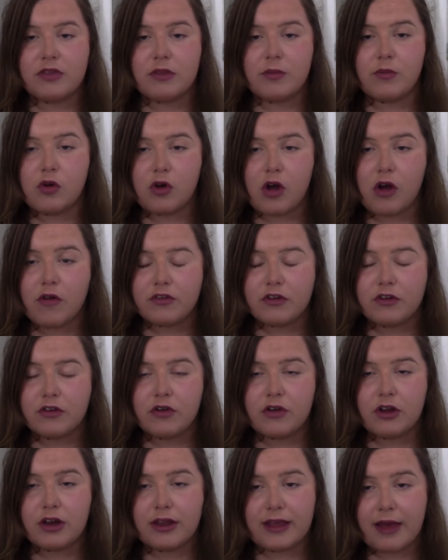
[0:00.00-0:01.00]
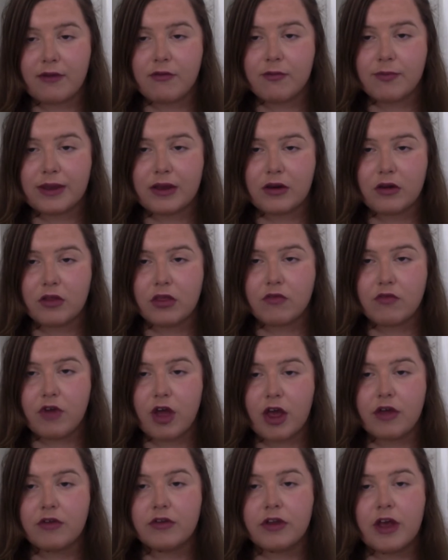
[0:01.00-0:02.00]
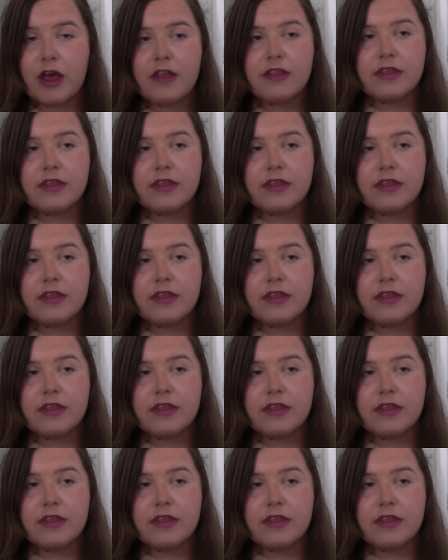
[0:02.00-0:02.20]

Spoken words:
the more confident you're going to get with being on the road,